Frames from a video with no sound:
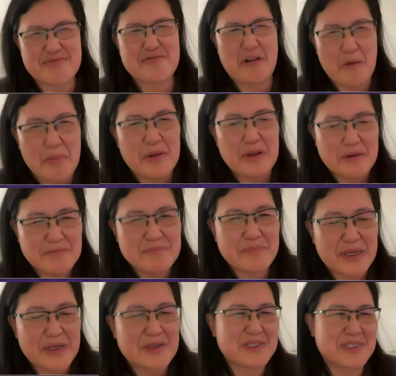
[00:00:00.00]
problem,
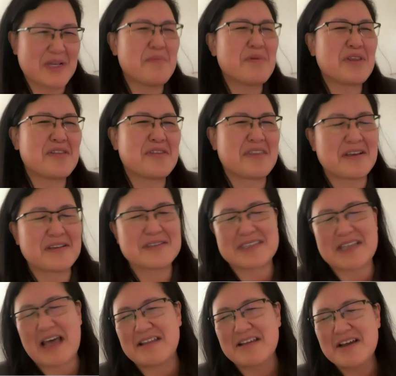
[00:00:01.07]
because some of the things
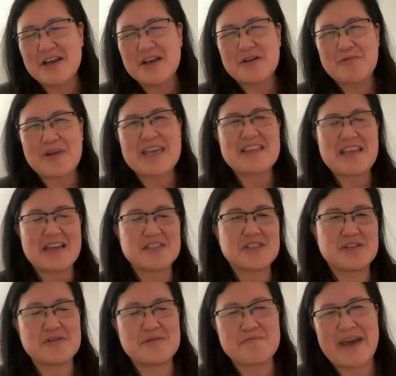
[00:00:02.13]
that we need
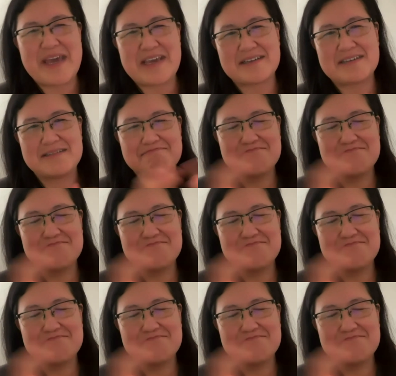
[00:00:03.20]
to make,